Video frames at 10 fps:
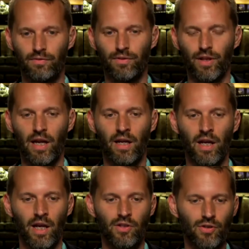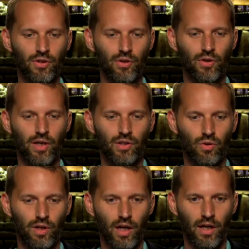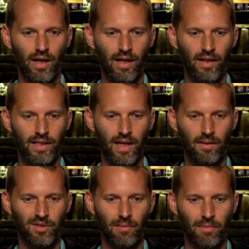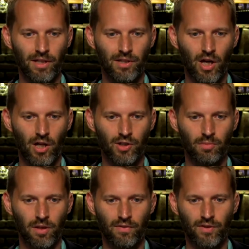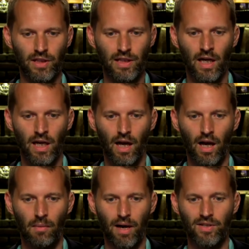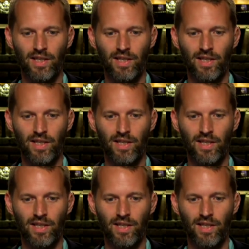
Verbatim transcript: for that. There's also a great story on uh, L.A. Times today by Dawn Chmielewski about